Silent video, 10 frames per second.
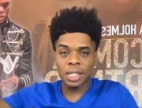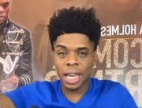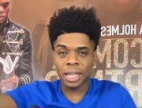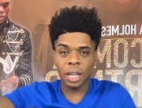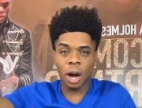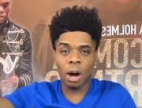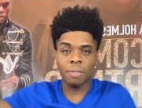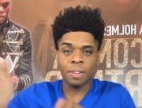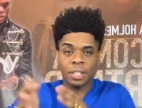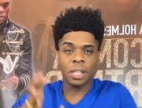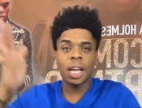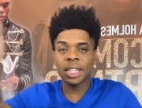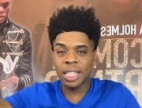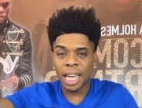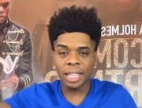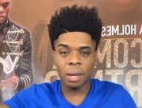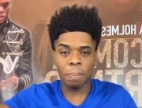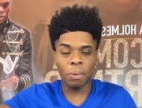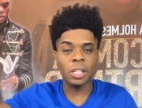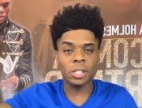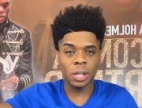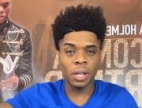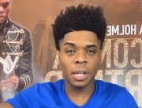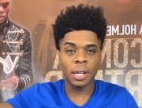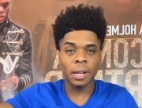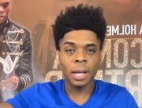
take the office, take the priesthood,